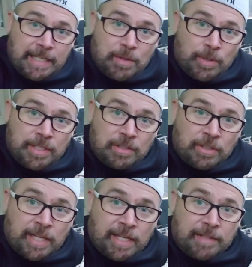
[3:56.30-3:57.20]
any way you
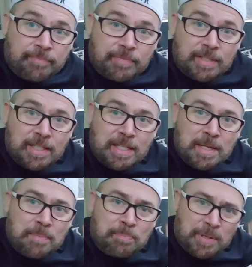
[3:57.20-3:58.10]
look at it.
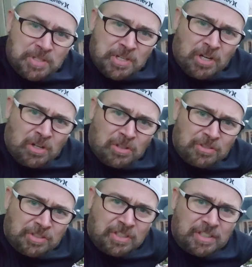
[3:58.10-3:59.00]
But
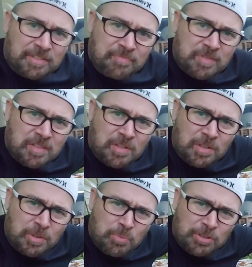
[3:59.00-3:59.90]
dogs
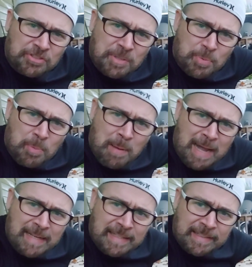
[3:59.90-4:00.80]
are a little more
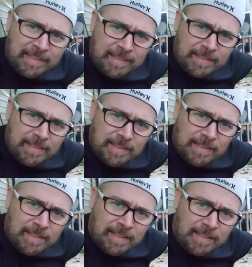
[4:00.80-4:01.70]
simple-minded
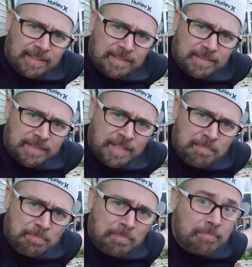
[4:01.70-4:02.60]

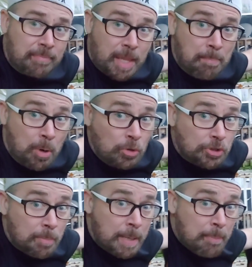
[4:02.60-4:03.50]
than
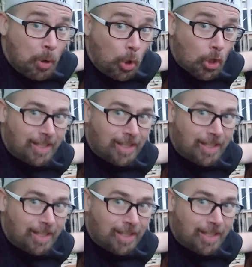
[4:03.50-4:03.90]
most people.